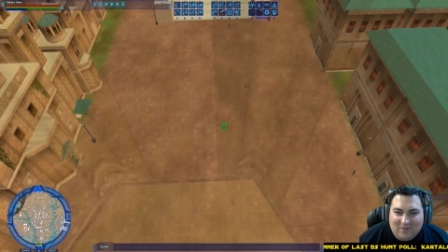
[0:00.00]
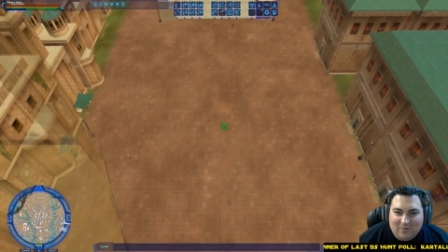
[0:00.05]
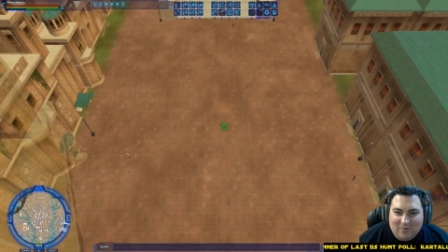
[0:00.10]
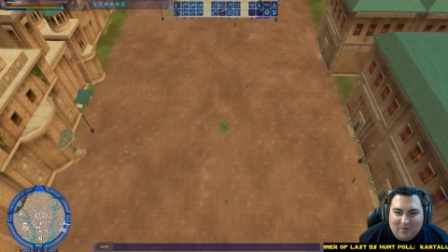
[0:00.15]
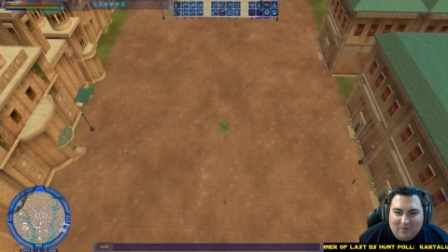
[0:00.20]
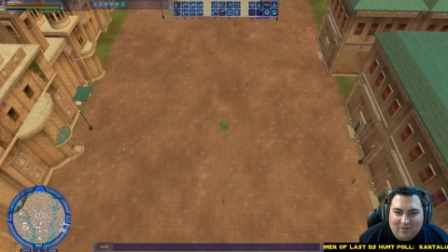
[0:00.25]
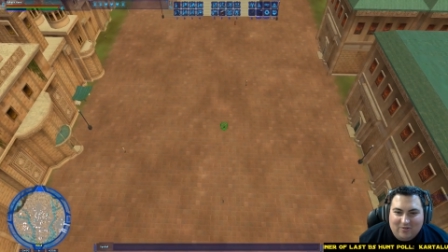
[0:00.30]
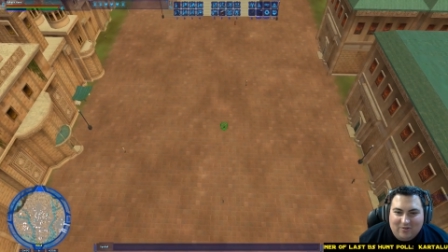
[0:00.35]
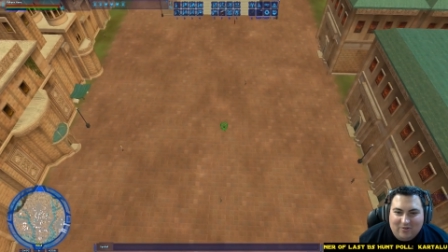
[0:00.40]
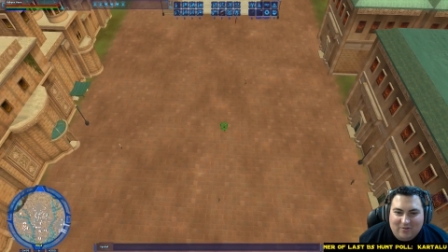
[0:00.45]
were
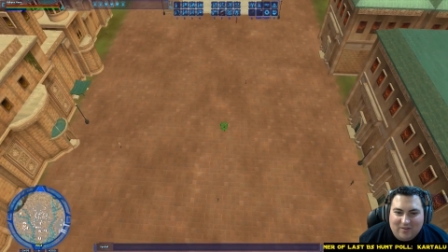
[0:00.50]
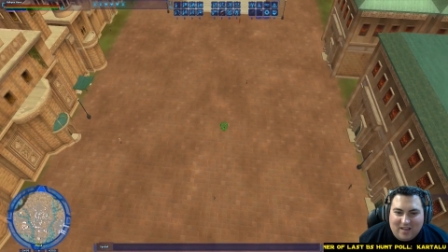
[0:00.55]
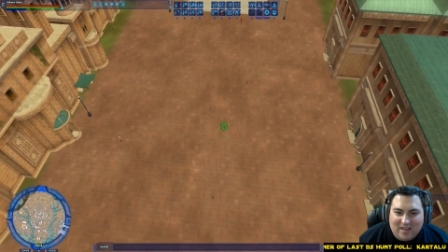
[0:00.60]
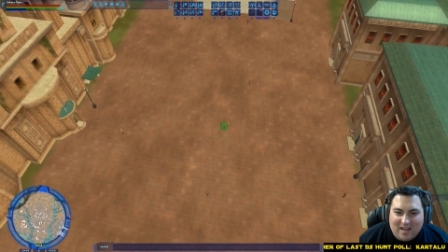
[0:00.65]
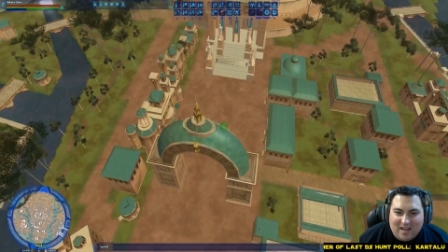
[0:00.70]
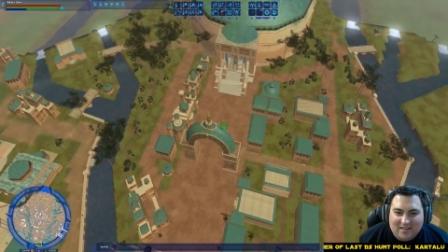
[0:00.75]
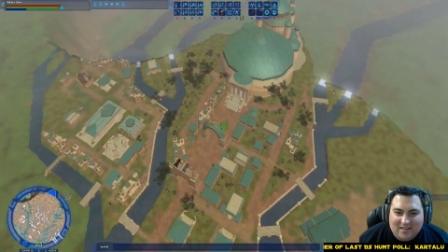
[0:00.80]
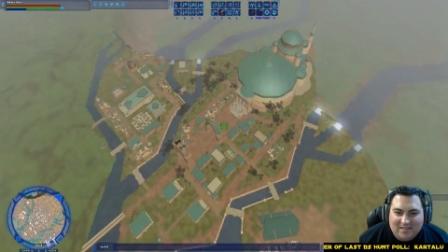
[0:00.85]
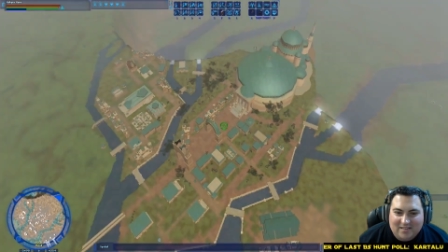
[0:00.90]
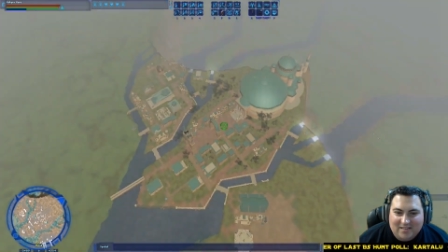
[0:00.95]
to turn
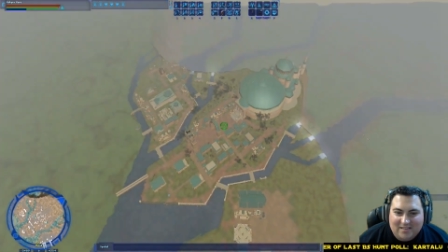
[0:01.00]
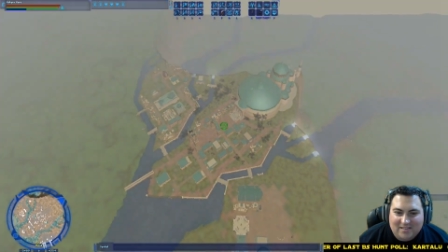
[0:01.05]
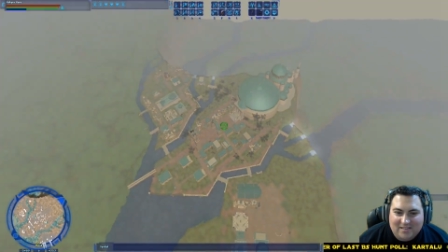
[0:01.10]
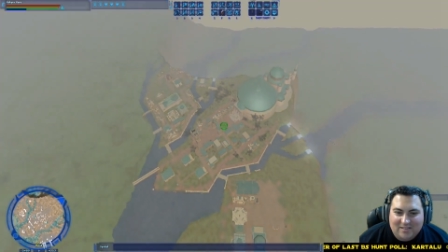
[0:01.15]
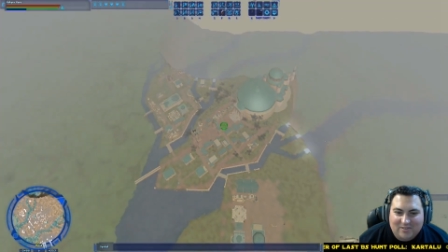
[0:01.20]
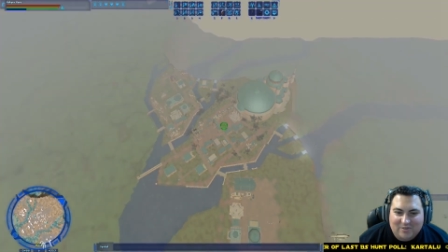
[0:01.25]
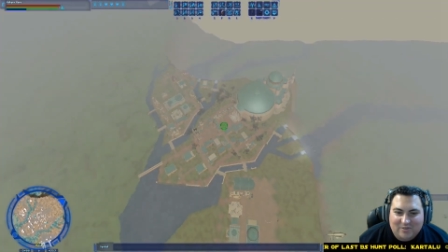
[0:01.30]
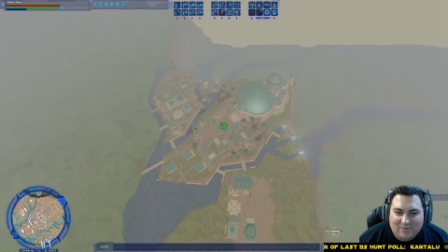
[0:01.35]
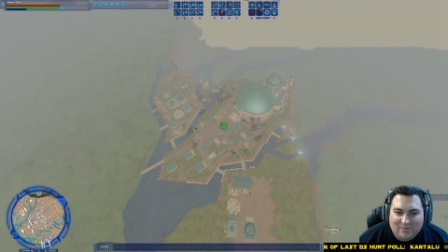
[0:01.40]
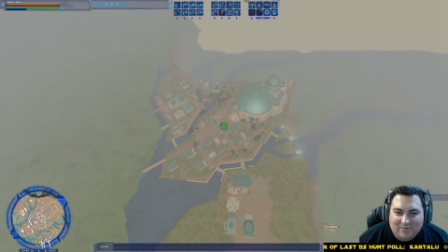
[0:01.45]
galaxies
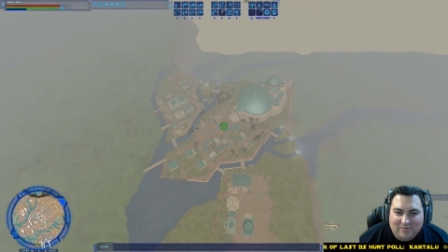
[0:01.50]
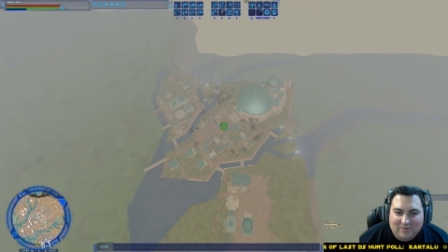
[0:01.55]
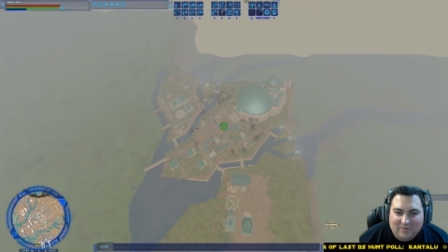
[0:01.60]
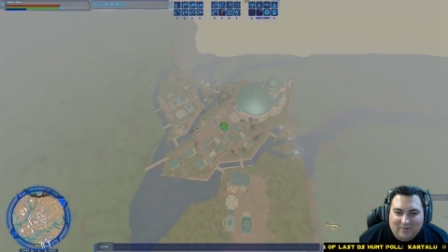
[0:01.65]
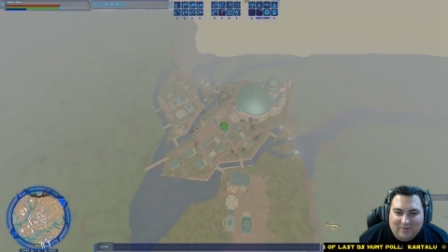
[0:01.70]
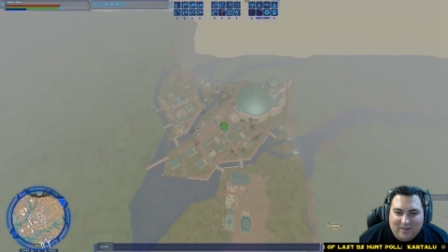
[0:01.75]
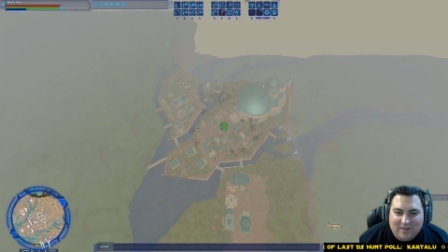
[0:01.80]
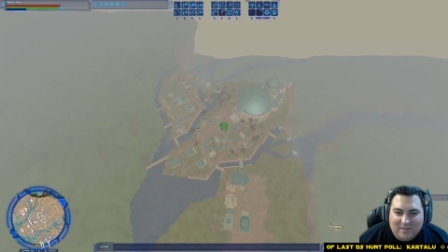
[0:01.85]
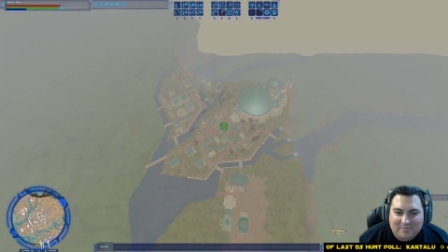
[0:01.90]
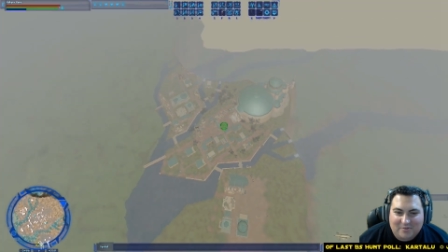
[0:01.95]
into a
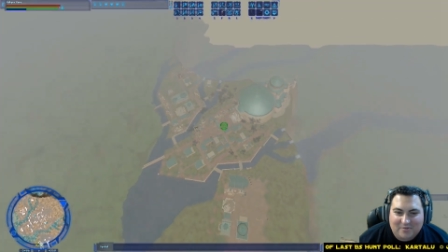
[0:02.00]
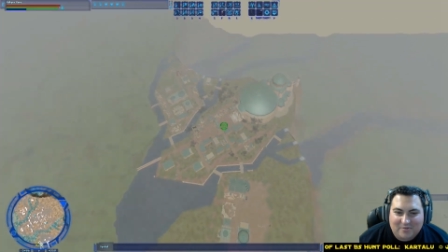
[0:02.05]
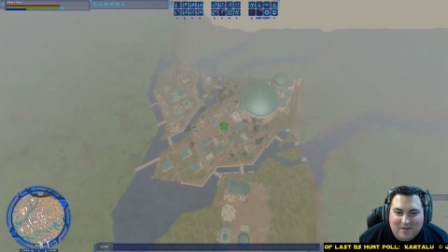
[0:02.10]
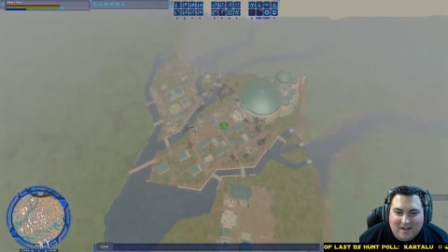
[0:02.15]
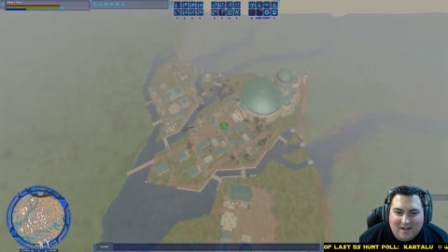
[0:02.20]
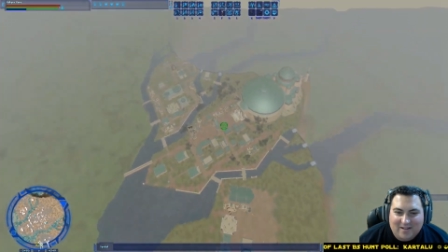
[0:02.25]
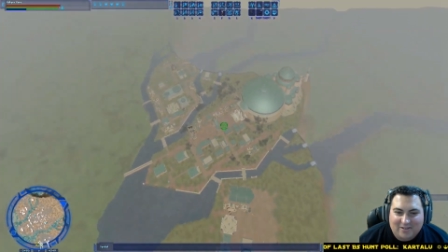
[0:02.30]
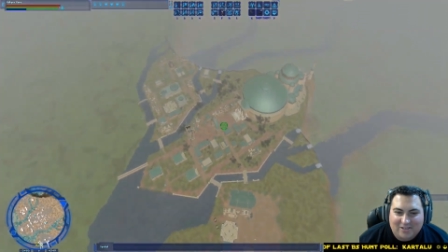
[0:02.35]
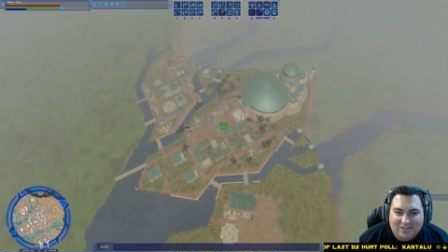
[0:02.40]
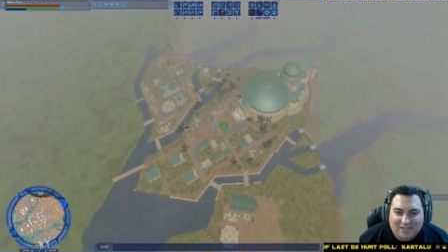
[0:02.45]
real-time
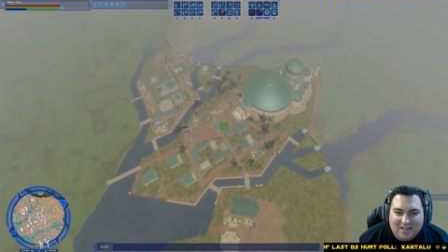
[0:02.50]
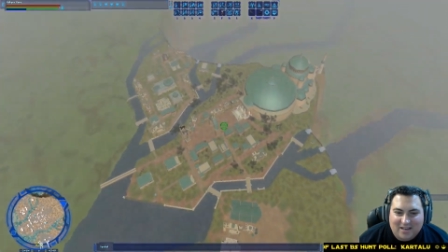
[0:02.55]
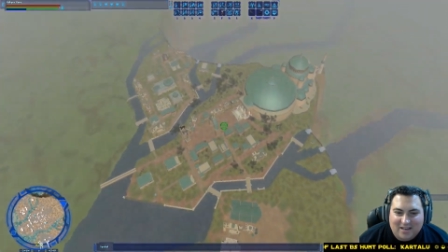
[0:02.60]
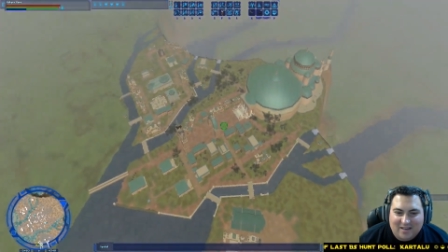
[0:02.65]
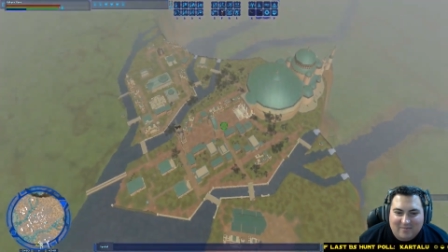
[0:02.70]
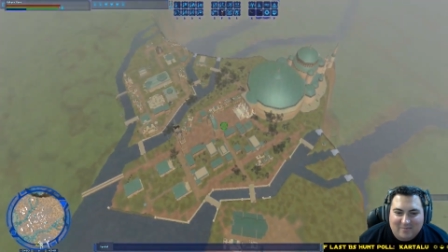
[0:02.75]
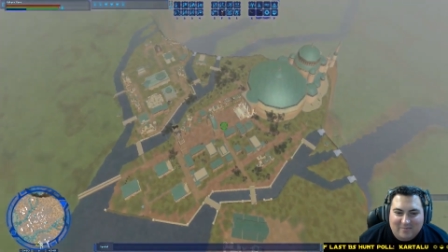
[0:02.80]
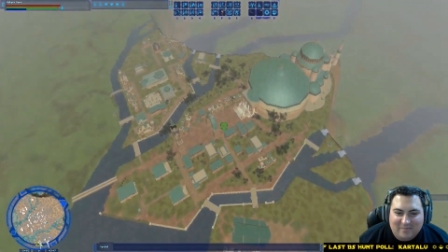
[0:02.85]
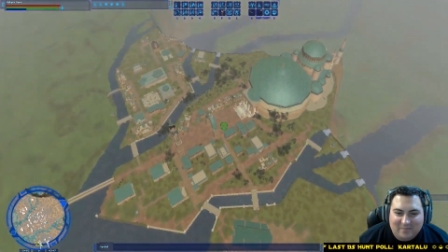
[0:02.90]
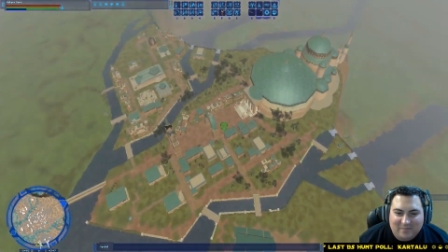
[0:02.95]
strategy
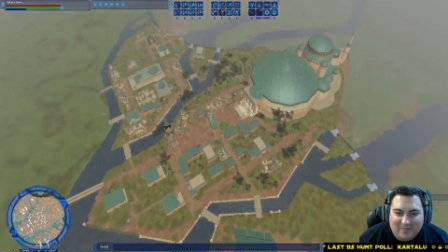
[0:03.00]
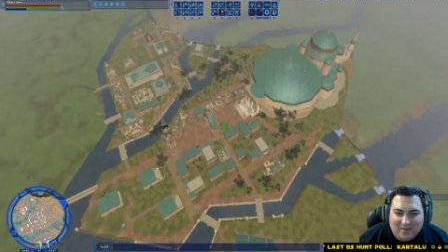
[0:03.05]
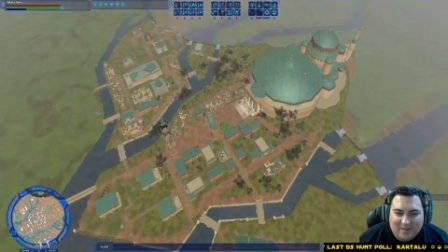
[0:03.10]
game.